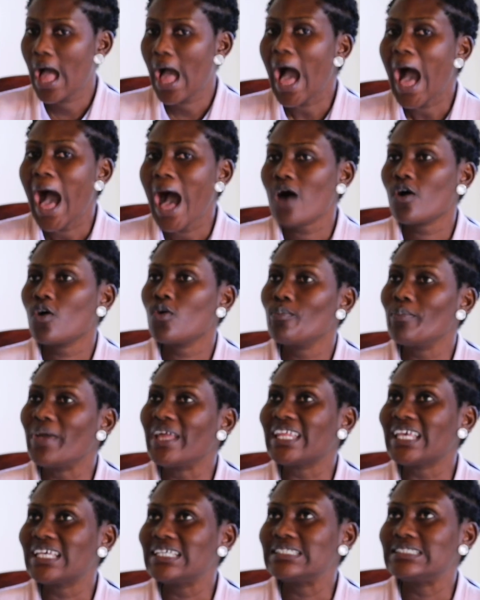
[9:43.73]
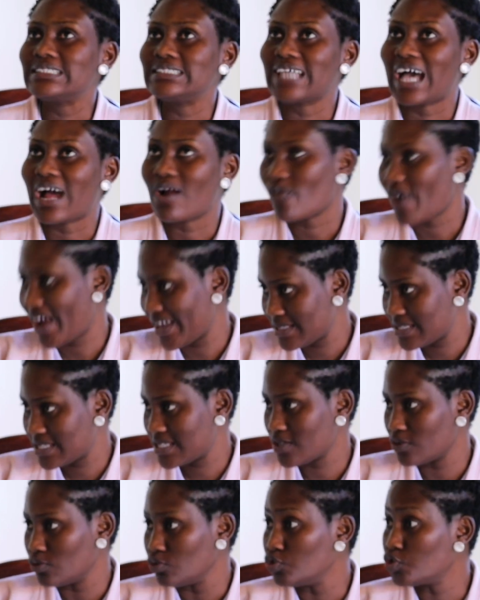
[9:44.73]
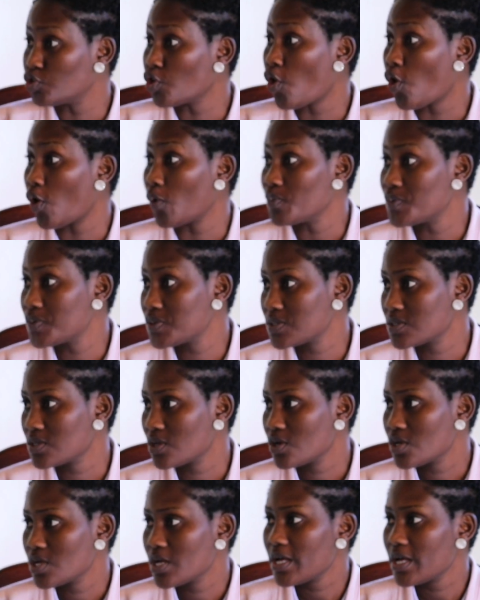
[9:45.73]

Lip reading: How many direct jobs